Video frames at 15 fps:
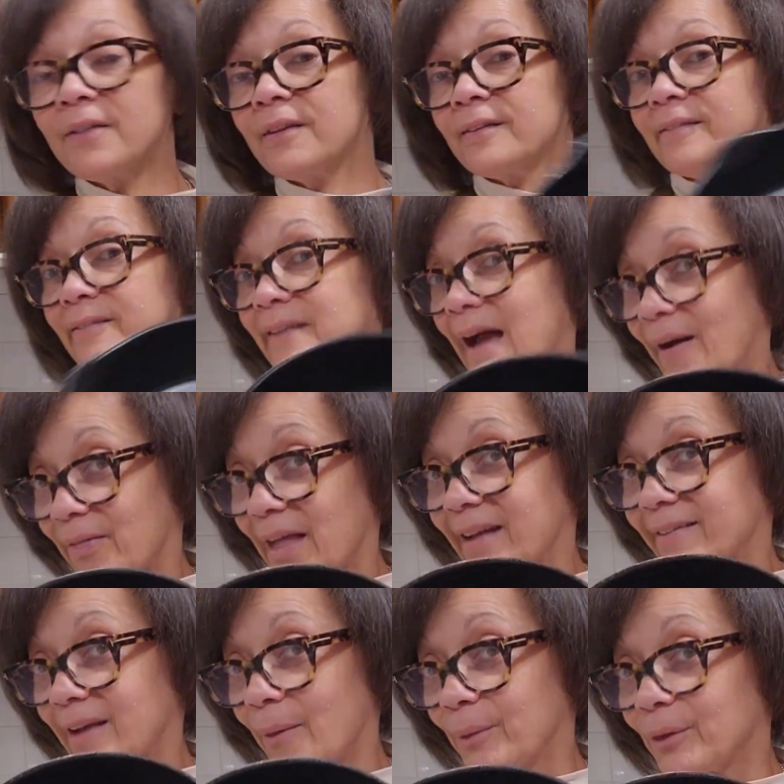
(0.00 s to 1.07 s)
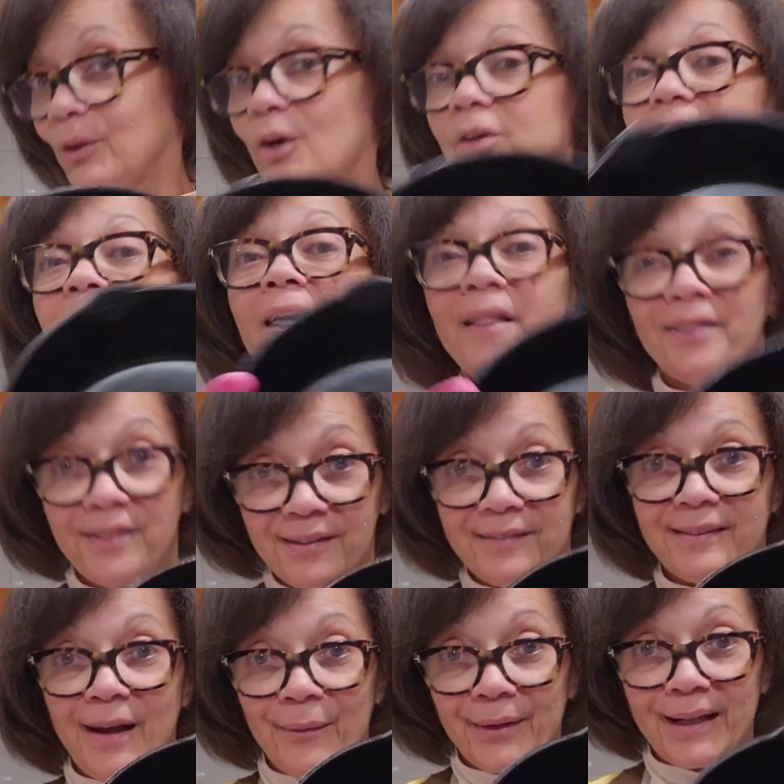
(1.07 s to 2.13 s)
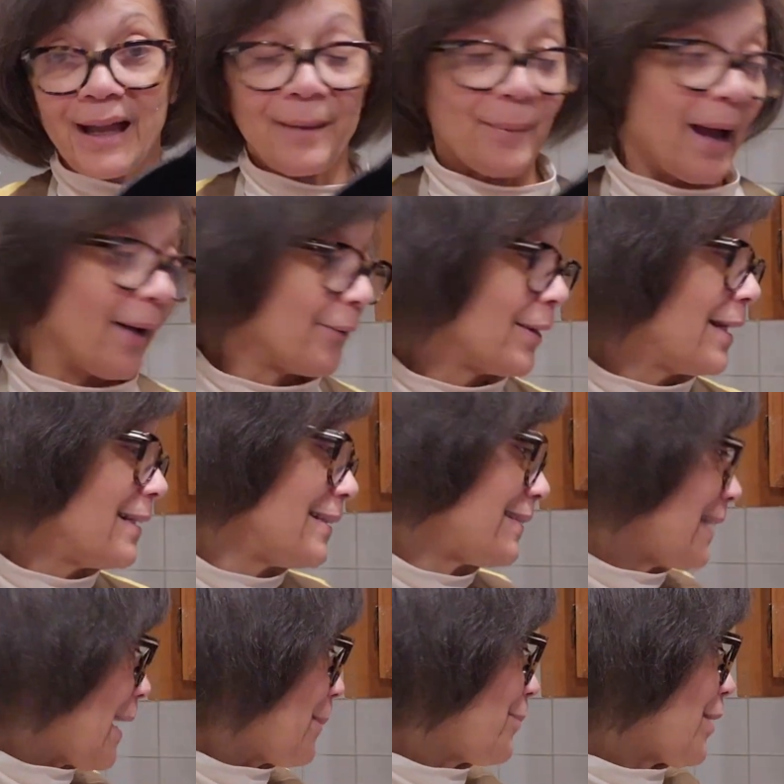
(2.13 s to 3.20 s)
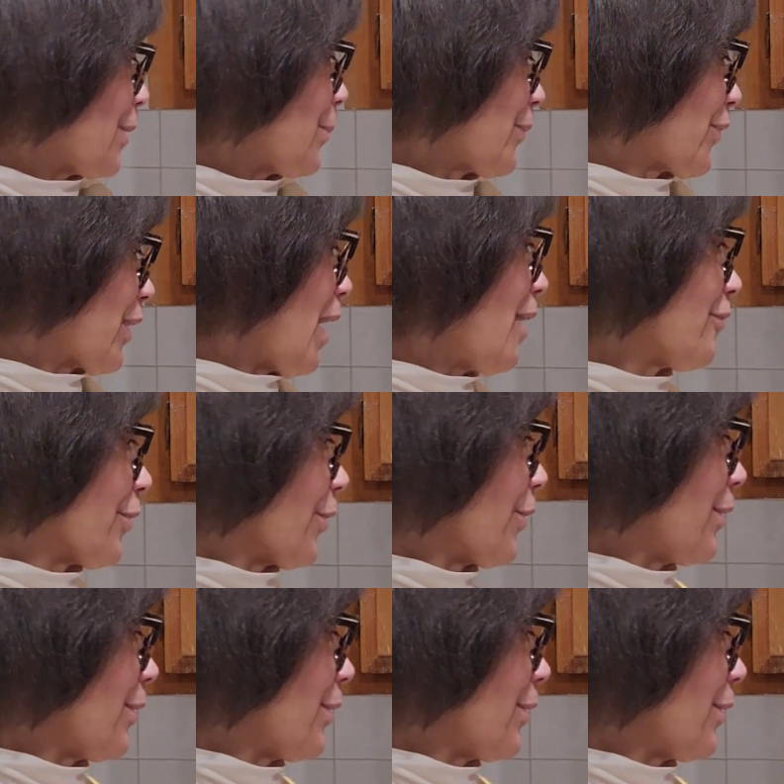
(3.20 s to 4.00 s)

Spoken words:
That's how it looked. This is how it came out. Same thing with the cover.